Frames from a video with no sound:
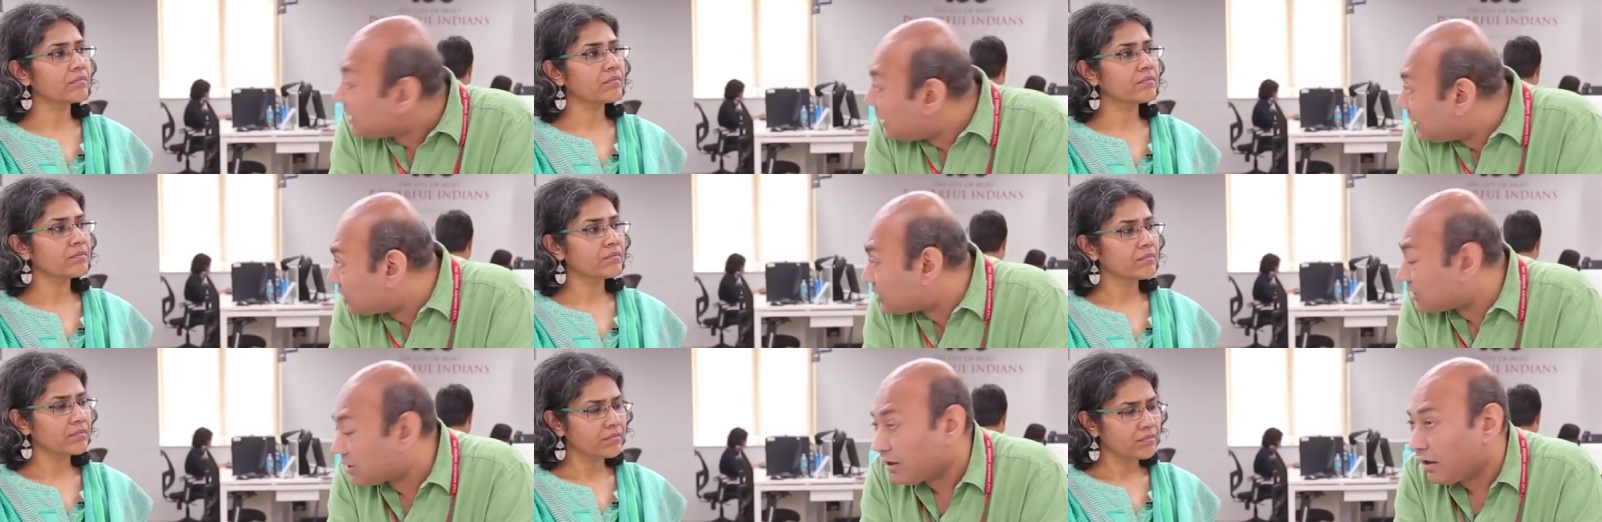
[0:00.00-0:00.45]

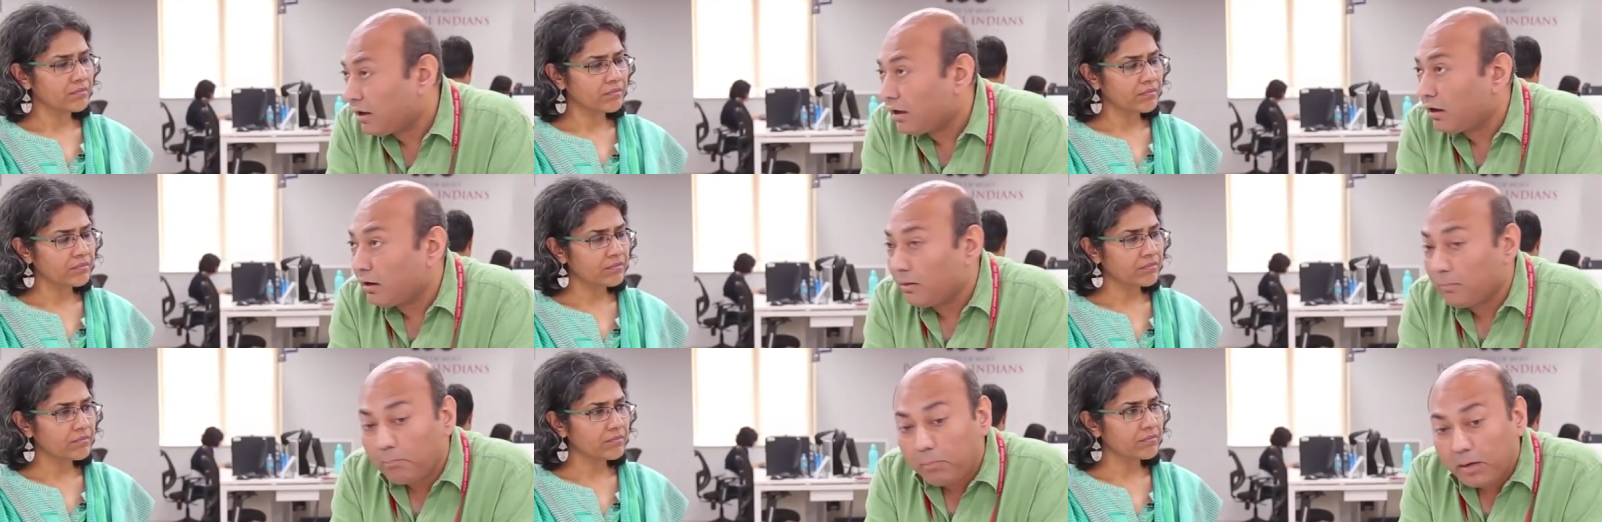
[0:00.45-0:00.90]
Speaker 1: each,
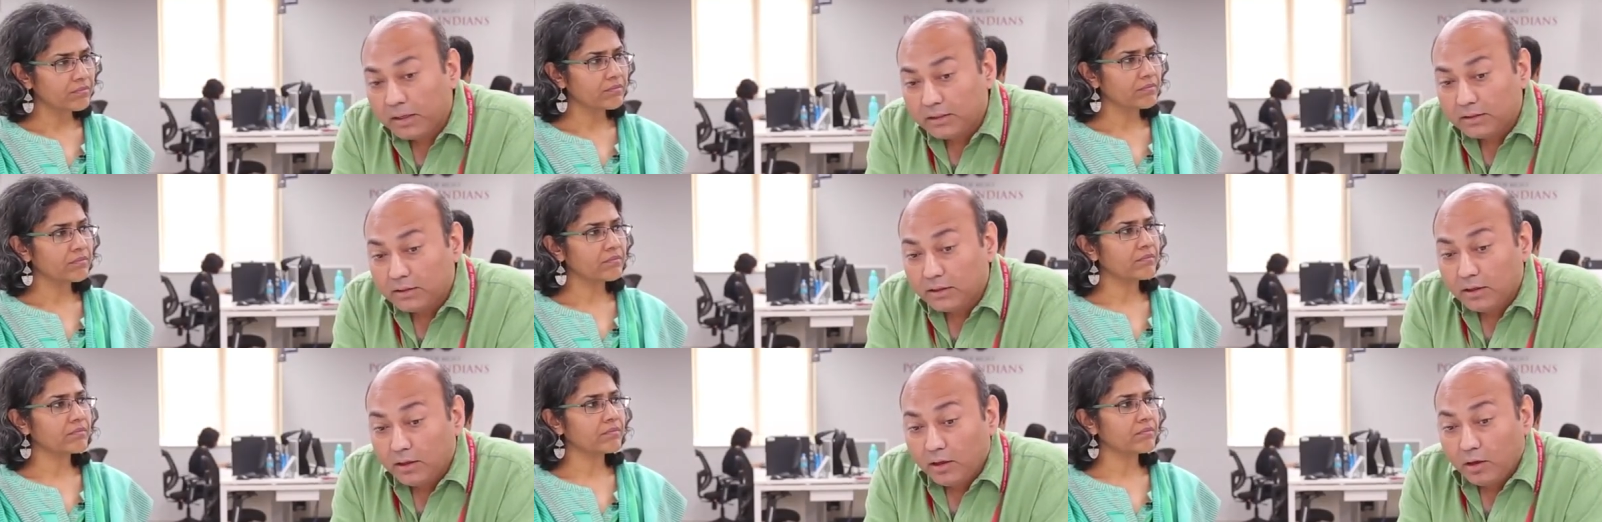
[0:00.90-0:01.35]
uh,
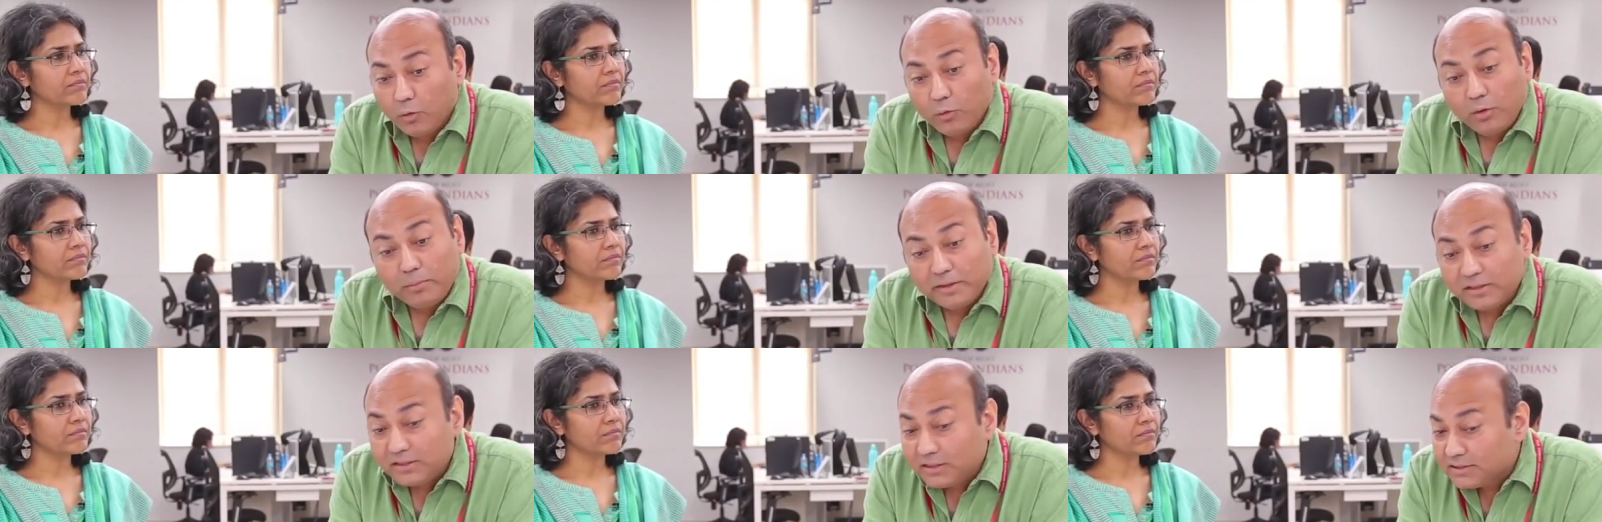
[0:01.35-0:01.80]
but
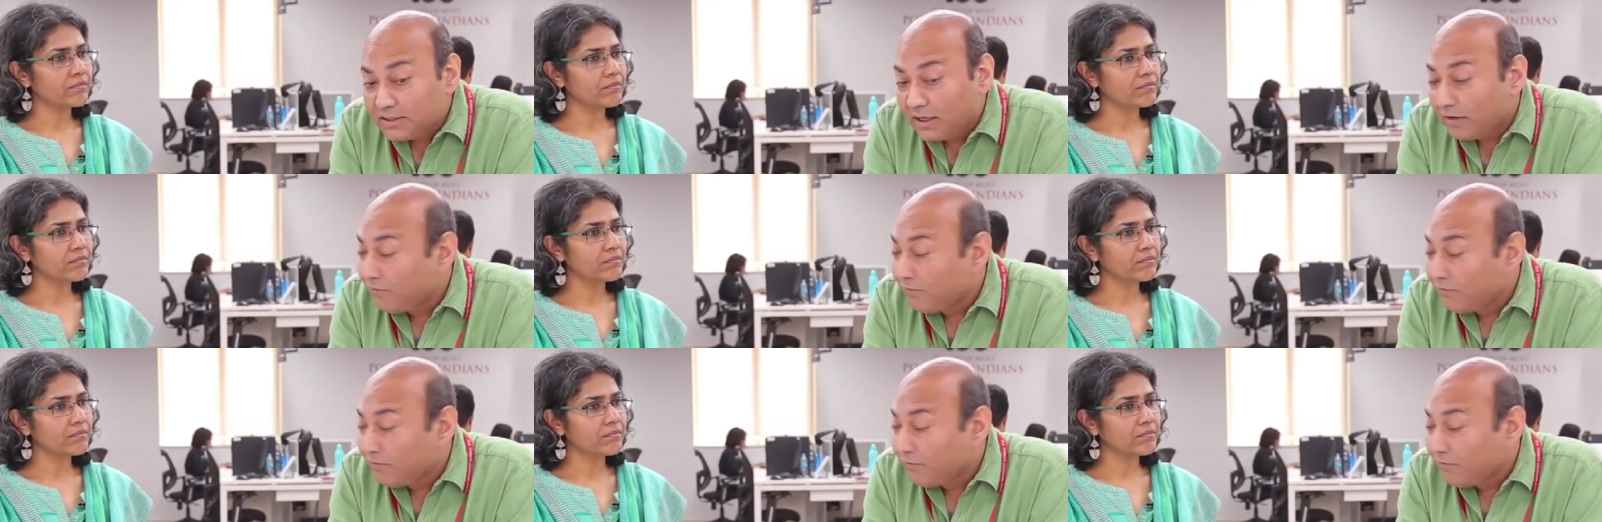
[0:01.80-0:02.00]
we may just